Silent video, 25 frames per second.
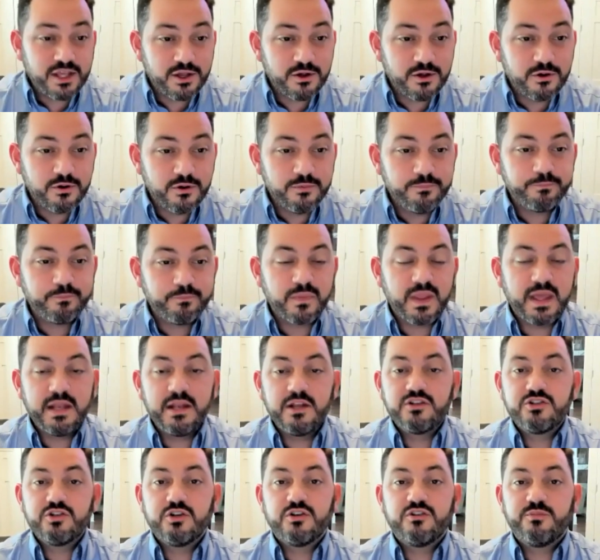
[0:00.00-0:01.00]
you and
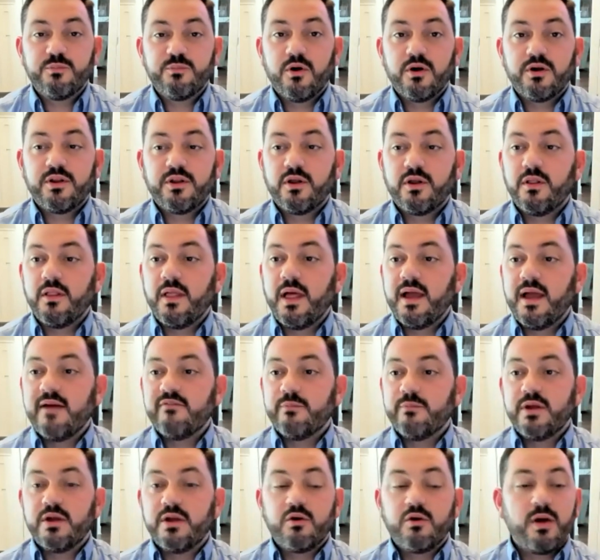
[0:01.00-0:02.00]
Insurance Marketing Online
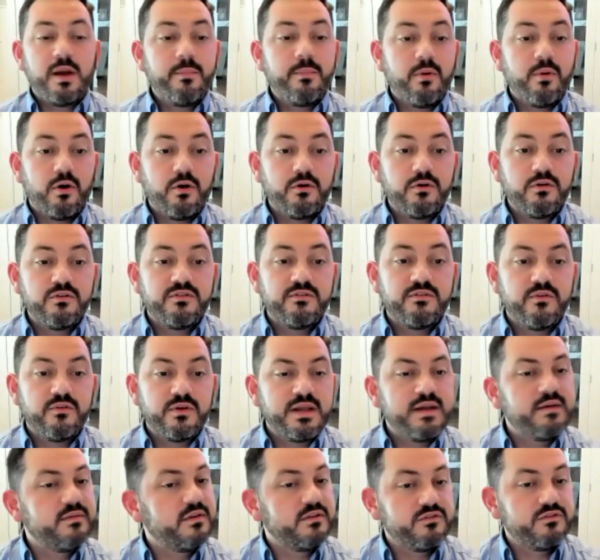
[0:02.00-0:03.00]
for being great partners and for
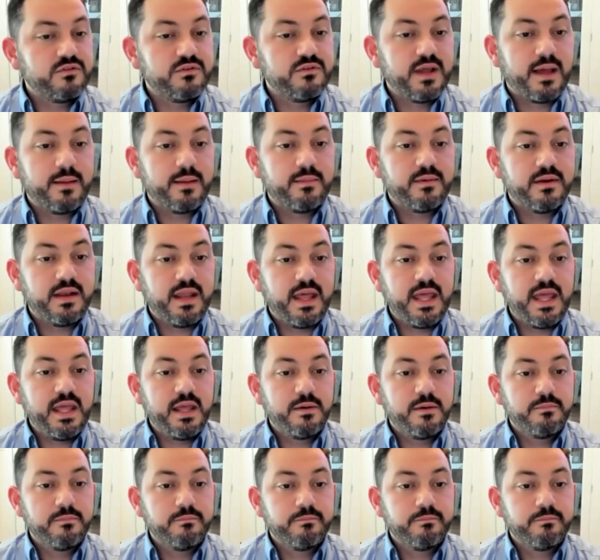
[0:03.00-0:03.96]
giving us your time today.